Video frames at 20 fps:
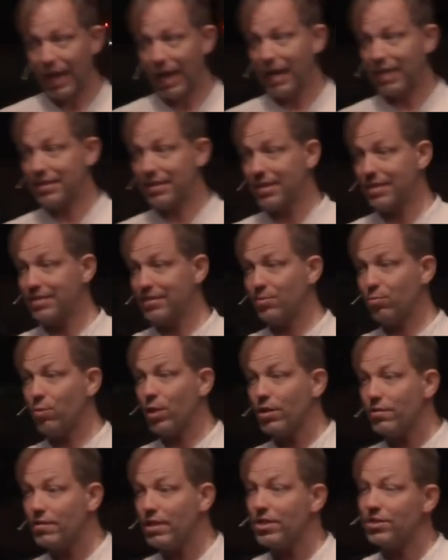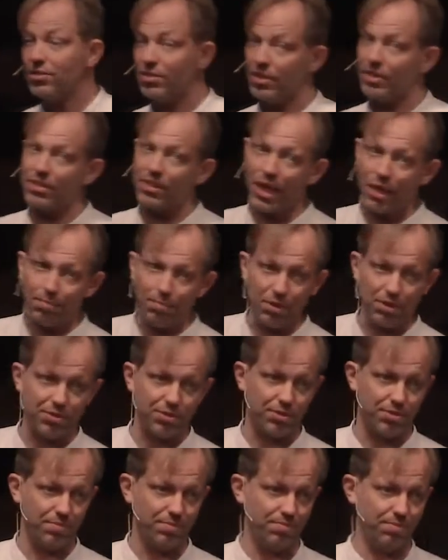And then one of the
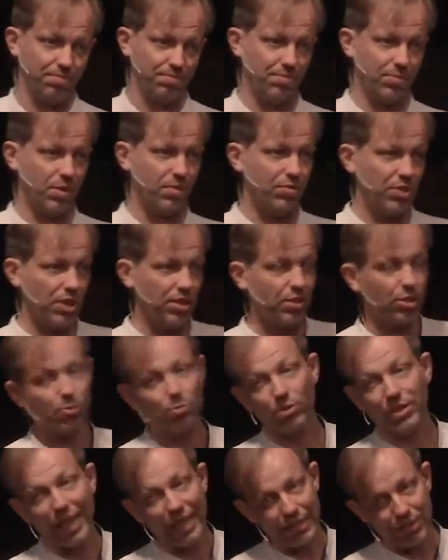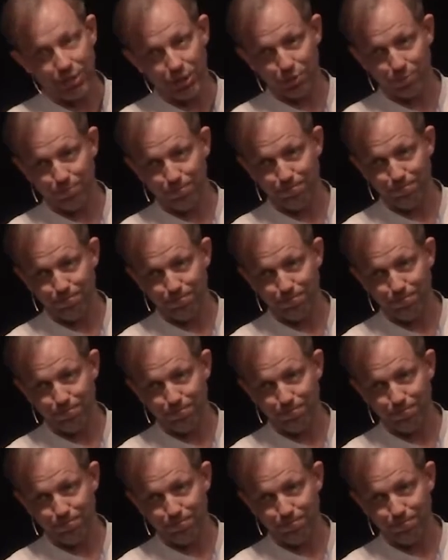disciples of Jesus was Andrew.